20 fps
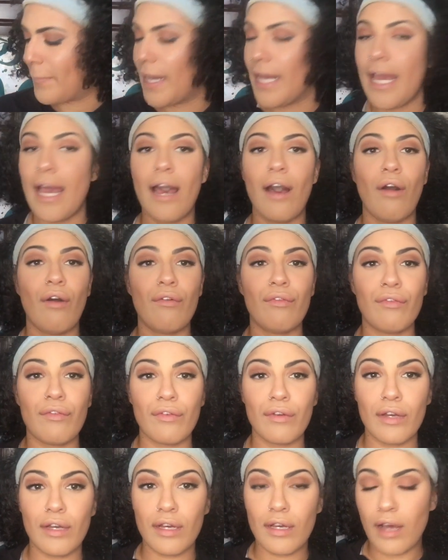my
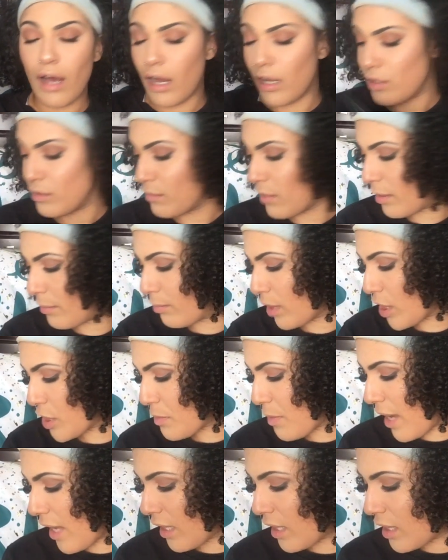e.l.f.
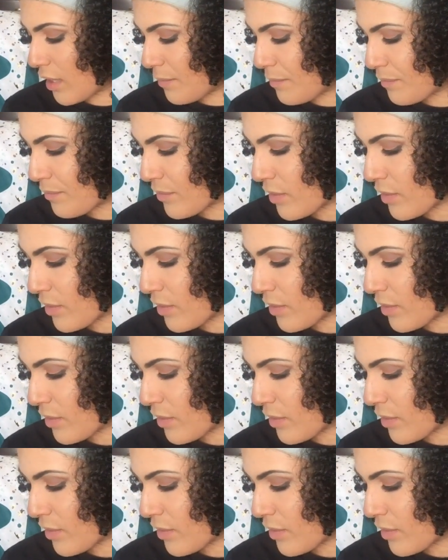blush palette,